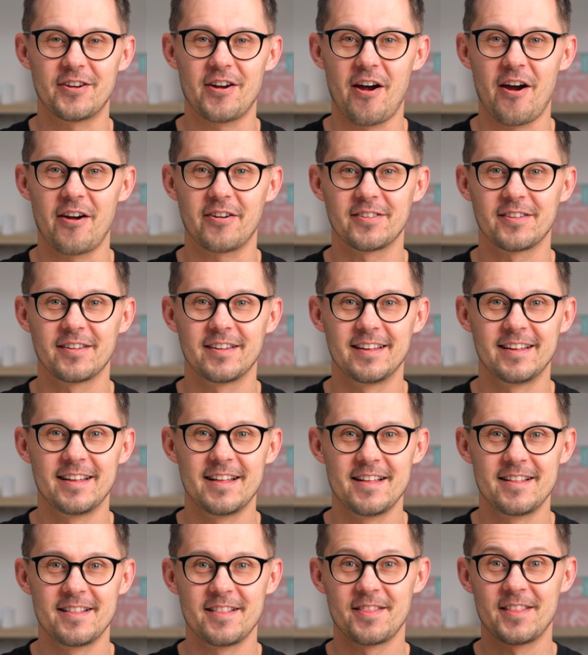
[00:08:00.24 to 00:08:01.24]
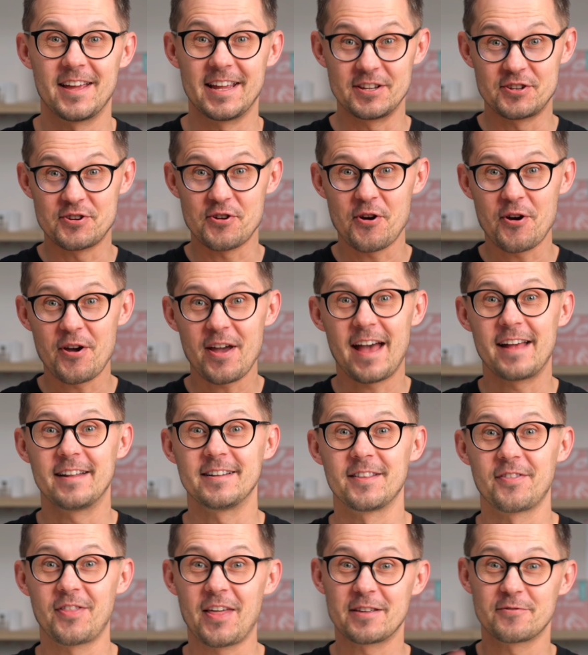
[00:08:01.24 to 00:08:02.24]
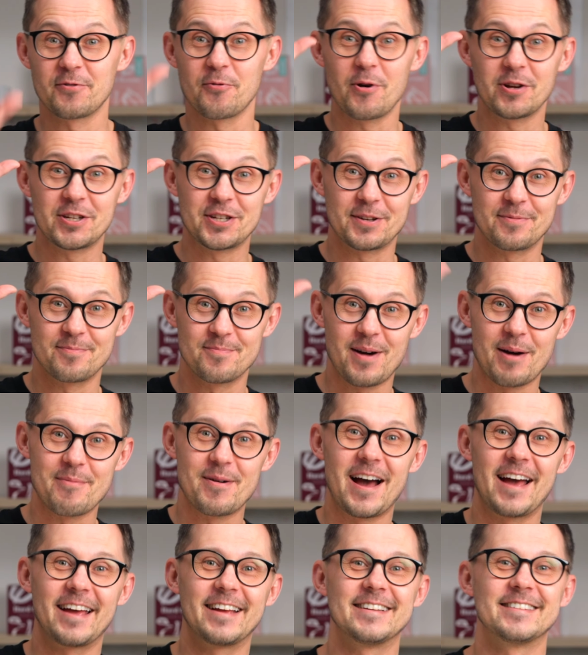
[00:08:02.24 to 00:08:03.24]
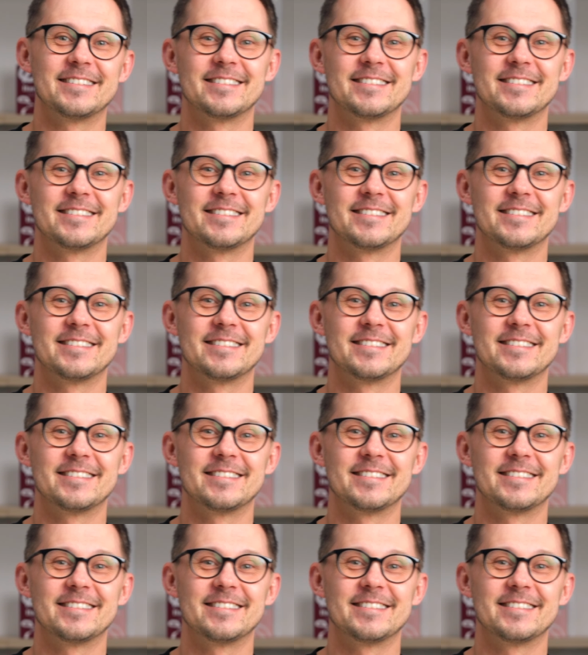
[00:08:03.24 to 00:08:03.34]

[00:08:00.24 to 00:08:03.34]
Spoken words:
art. Enjoy and thanks for watching. Bye bye.